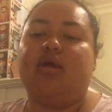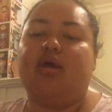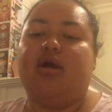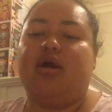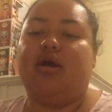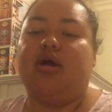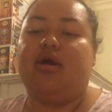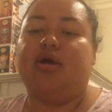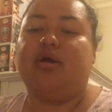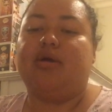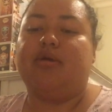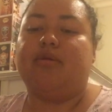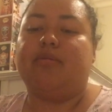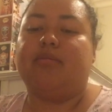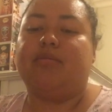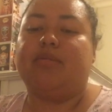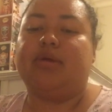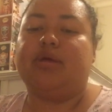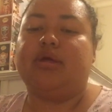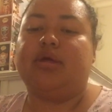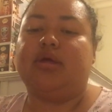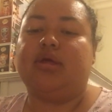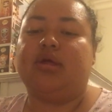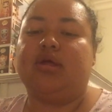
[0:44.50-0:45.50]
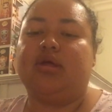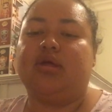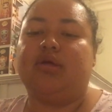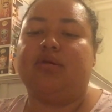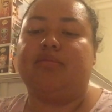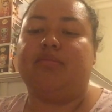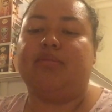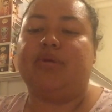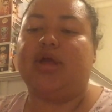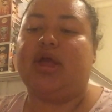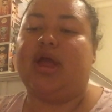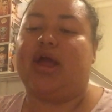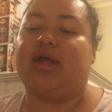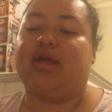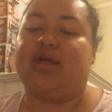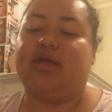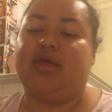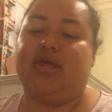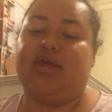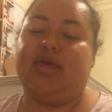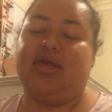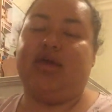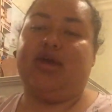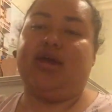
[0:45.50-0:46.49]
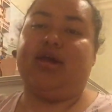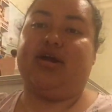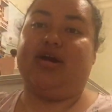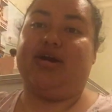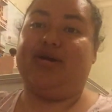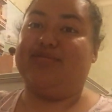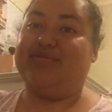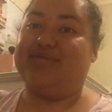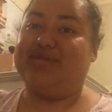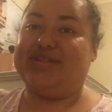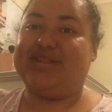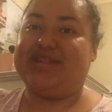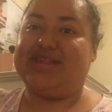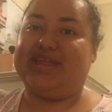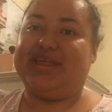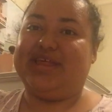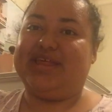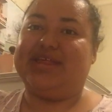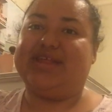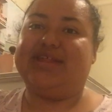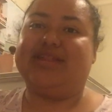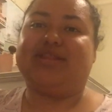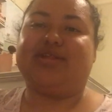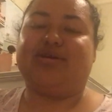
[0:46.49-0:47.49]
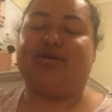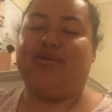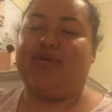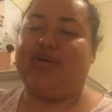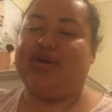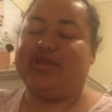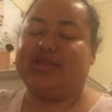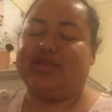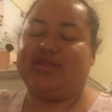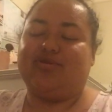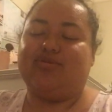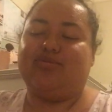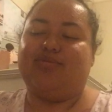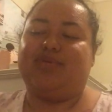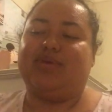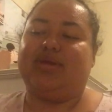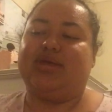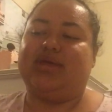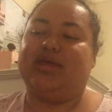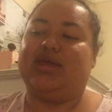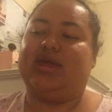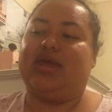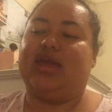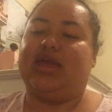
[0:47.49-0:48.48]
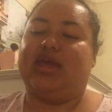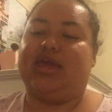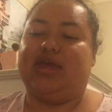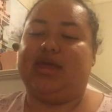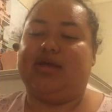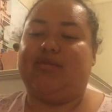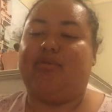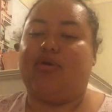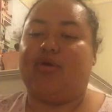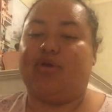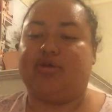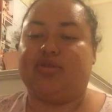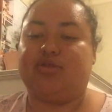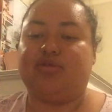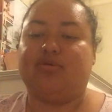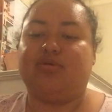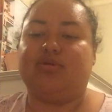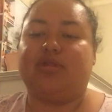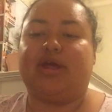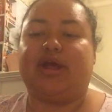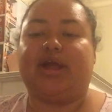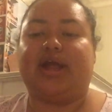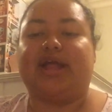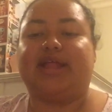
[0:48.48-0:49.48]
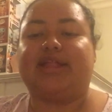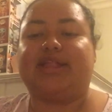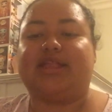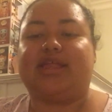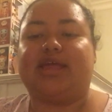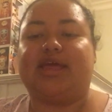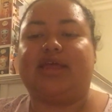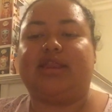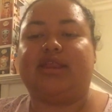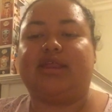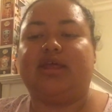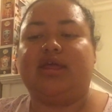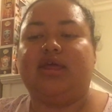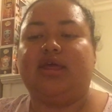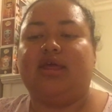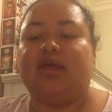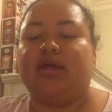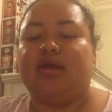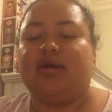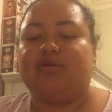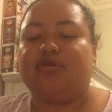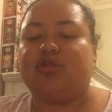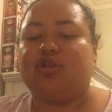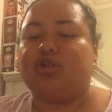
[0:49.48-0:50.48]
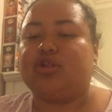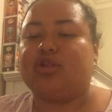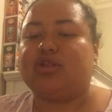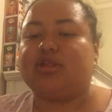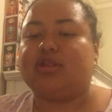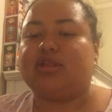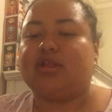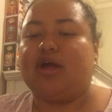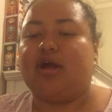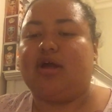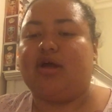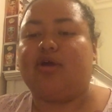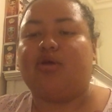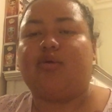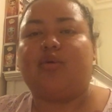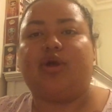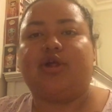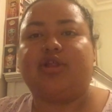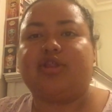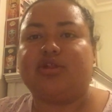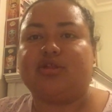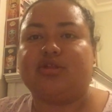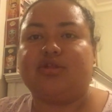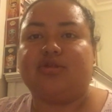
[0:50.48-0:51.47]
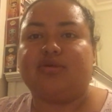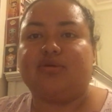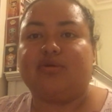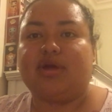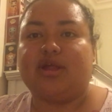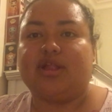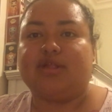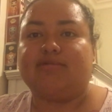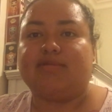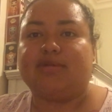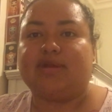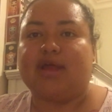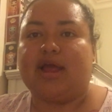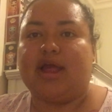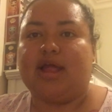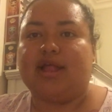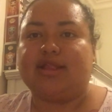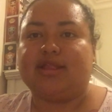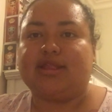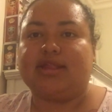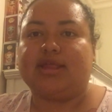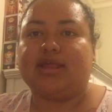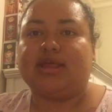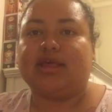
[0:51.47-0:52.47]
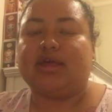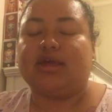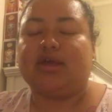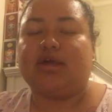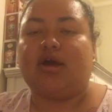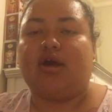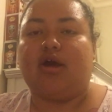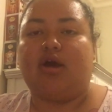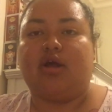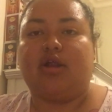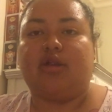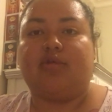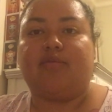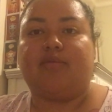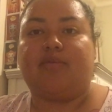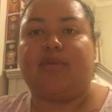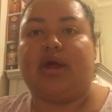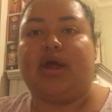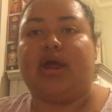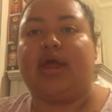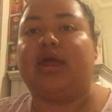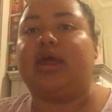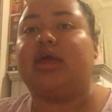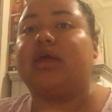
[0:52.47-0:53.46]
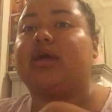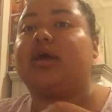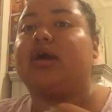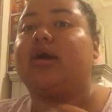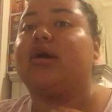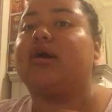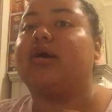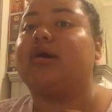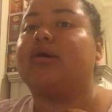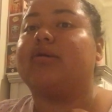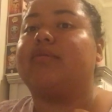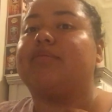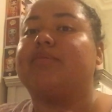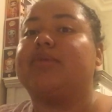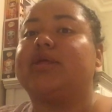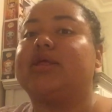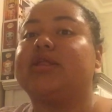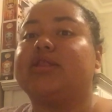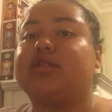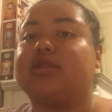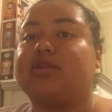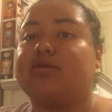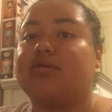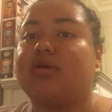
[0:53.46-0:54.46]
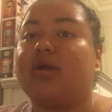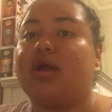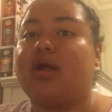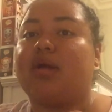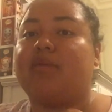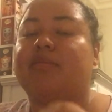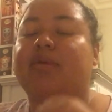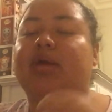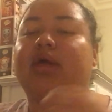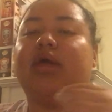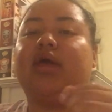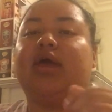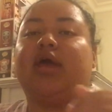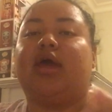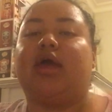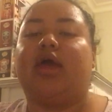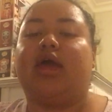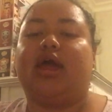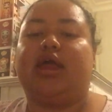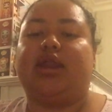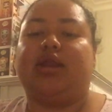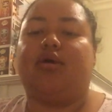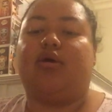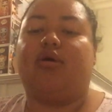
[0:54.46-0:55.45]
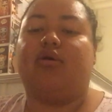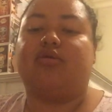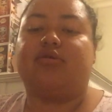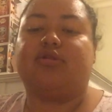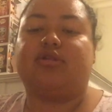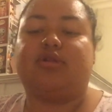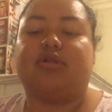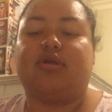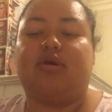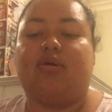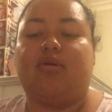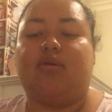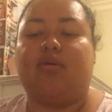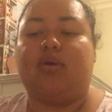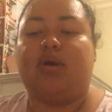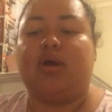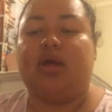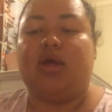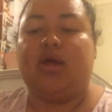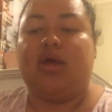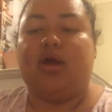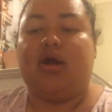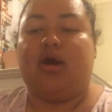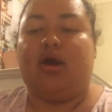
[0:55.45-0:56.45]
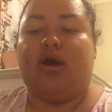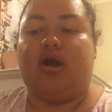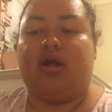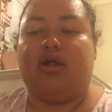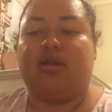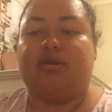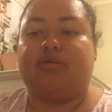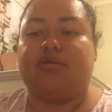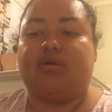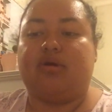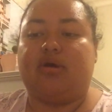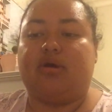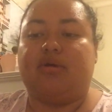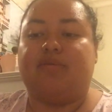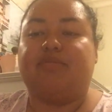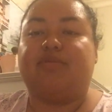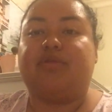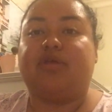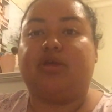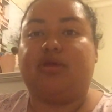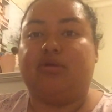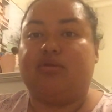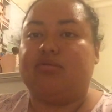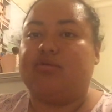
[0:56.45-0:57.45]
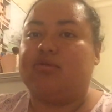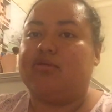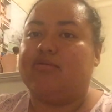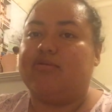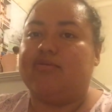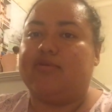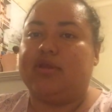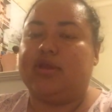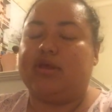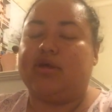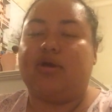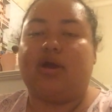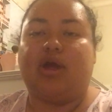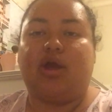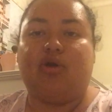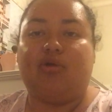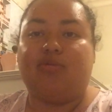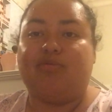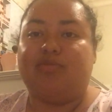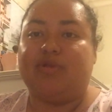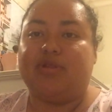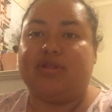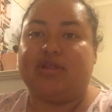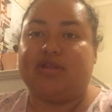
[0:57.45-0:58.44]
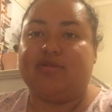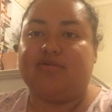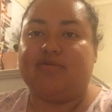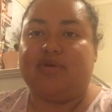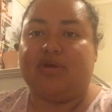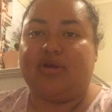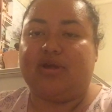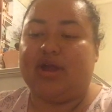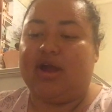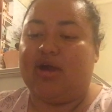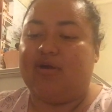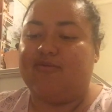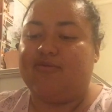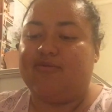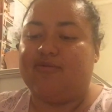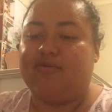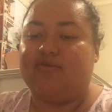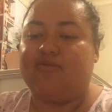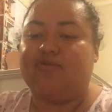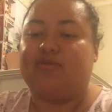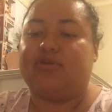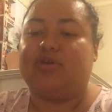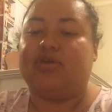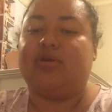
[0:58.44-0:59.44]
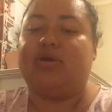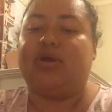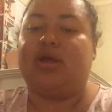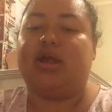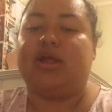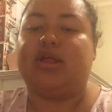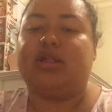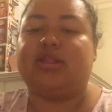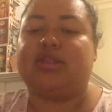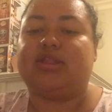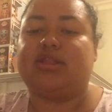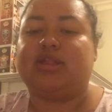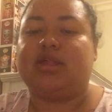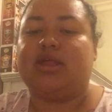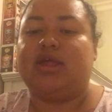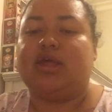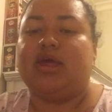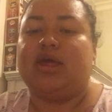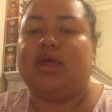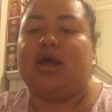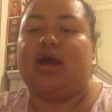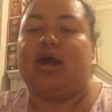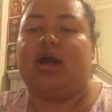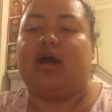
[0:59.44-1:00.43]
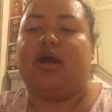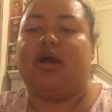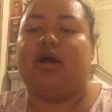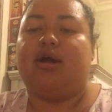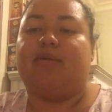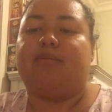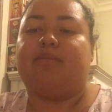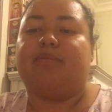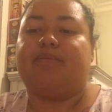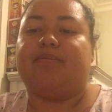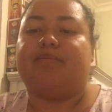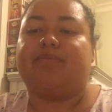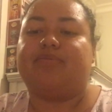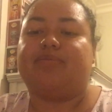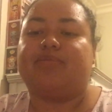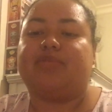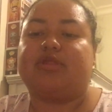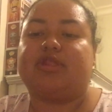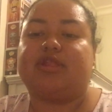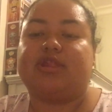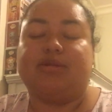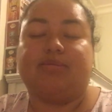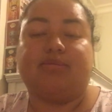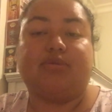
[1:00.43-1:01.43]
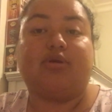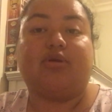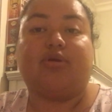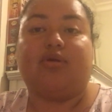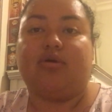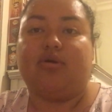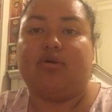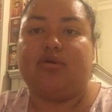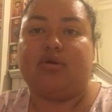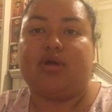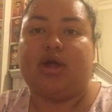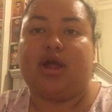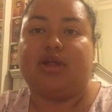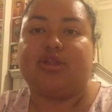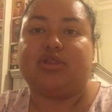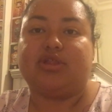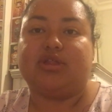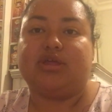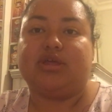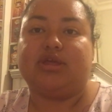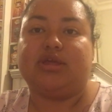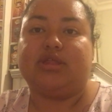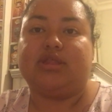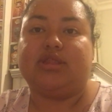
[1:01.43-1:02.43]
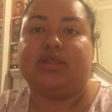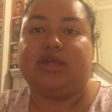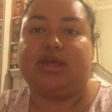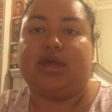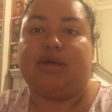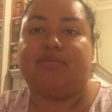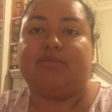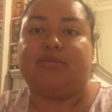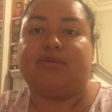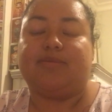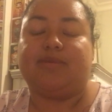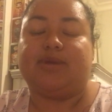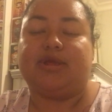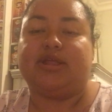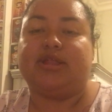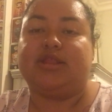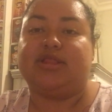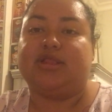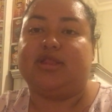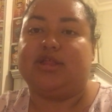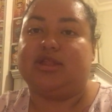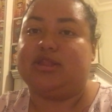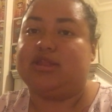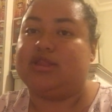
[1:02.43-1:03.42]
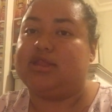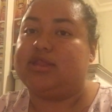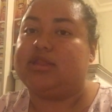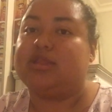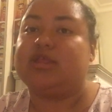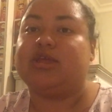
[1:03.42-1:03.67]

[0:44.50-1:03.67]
um, but yeah um, this is going to be a part two like I said just uh, questions you guys been asking on my um, Instagram and also on um, the YouTube video. I hope this is very helpful for you guys. Um, some girl actually DM'd me this